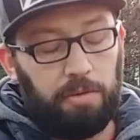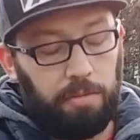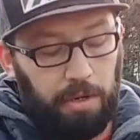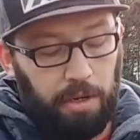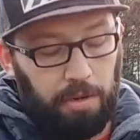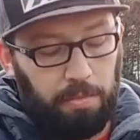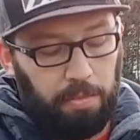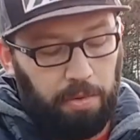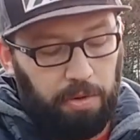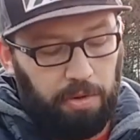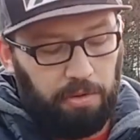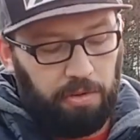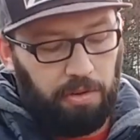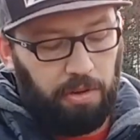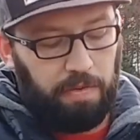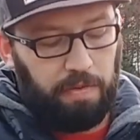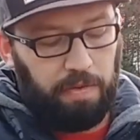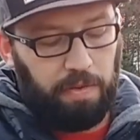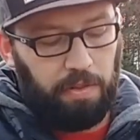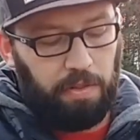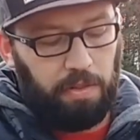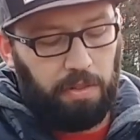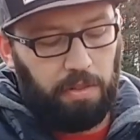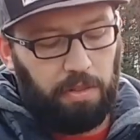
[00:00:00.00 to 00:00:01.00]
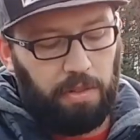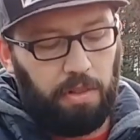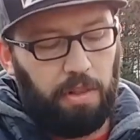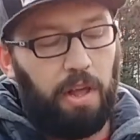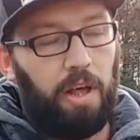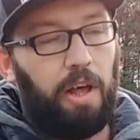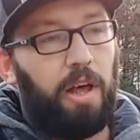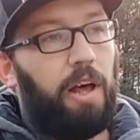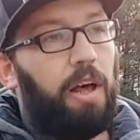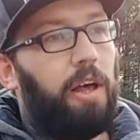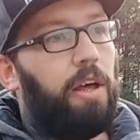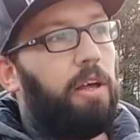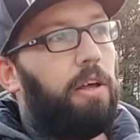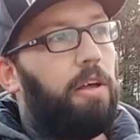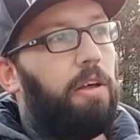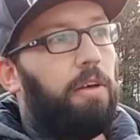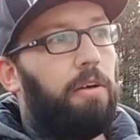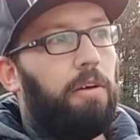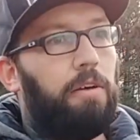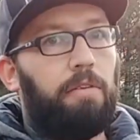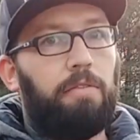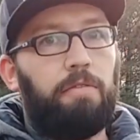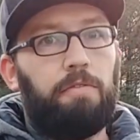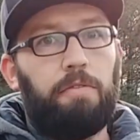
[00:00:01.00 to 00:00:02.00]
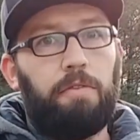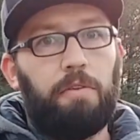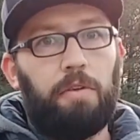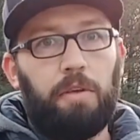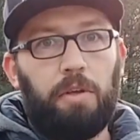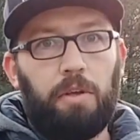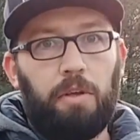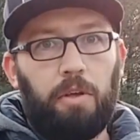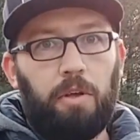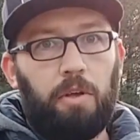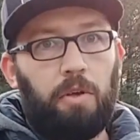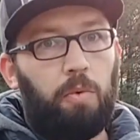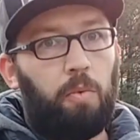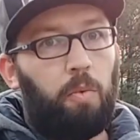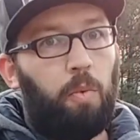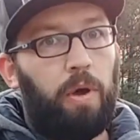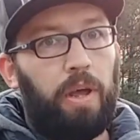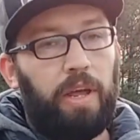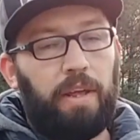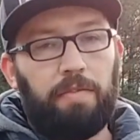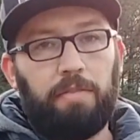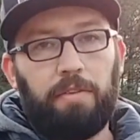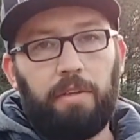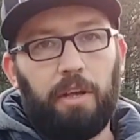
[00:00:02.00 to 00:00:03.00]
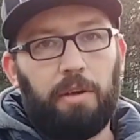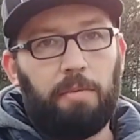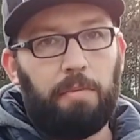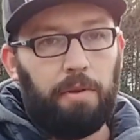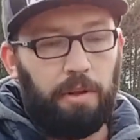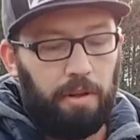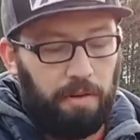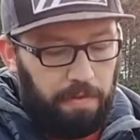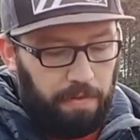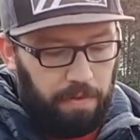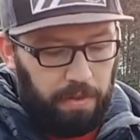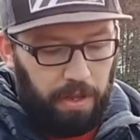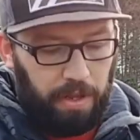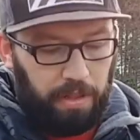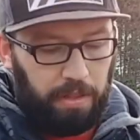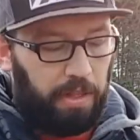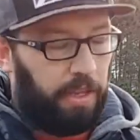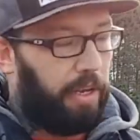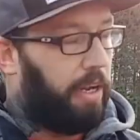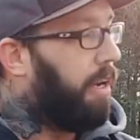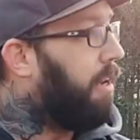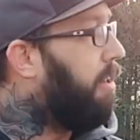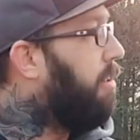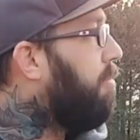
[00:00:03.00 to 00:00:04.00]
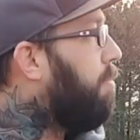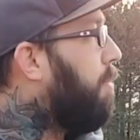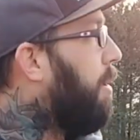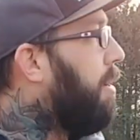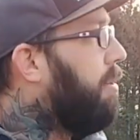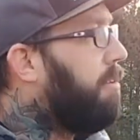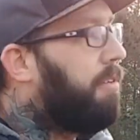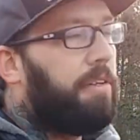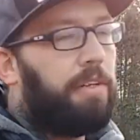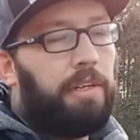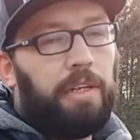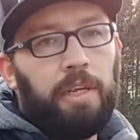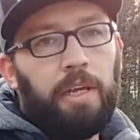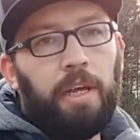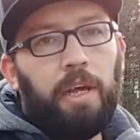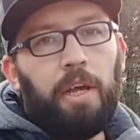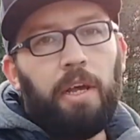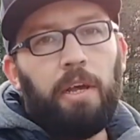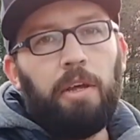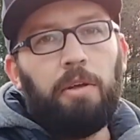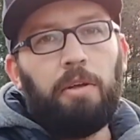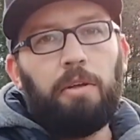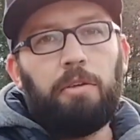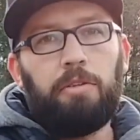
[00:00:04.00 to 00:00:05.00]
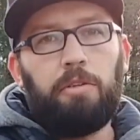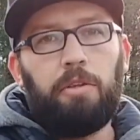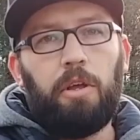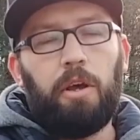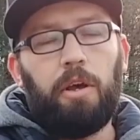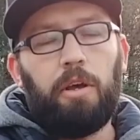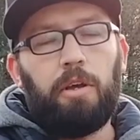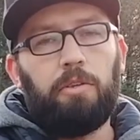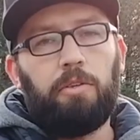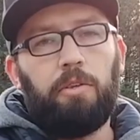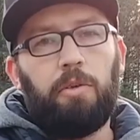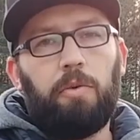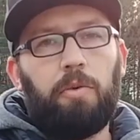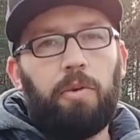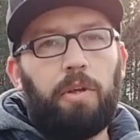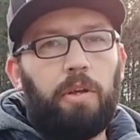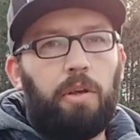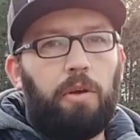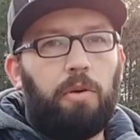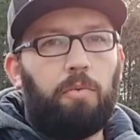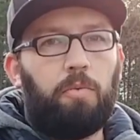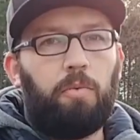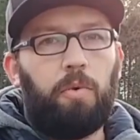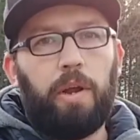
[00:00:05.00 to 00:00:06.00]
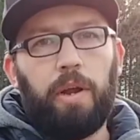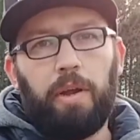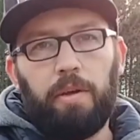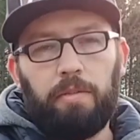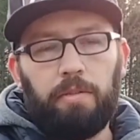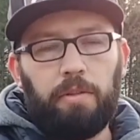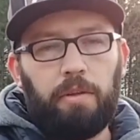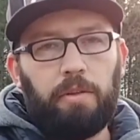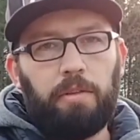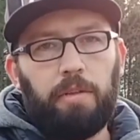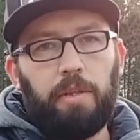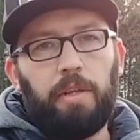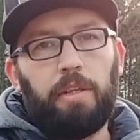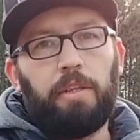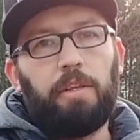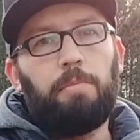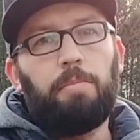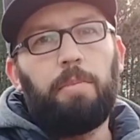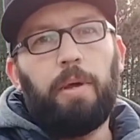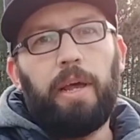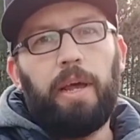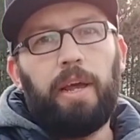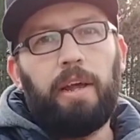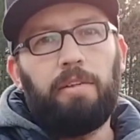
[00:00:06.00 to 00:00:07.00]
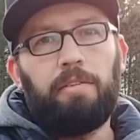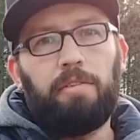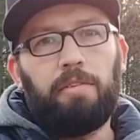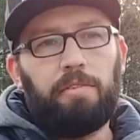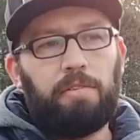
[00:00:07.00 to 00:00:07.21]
I mean, it puts off a lot of waves coming off of that thing, and especially doing it around the lily pads.